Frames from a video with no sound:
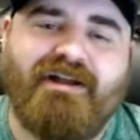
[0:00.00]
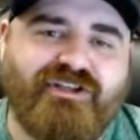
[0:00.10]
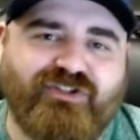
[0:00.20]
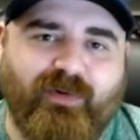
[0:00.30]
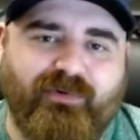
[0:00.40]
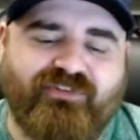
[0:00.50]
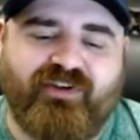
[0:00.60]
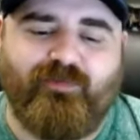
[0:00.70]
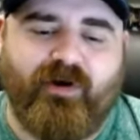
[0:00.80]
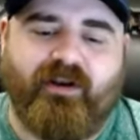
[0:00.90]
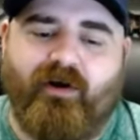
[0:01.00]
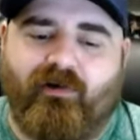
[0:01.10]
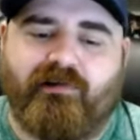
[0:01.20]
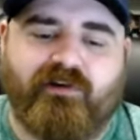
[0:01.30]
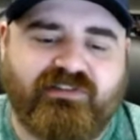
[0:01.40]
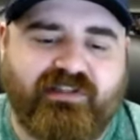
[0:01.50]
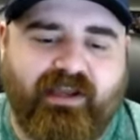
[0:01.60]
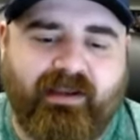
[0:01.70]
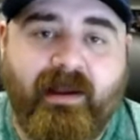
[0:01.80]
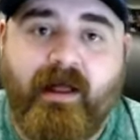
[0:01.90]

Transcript: so we will see what it all looks like.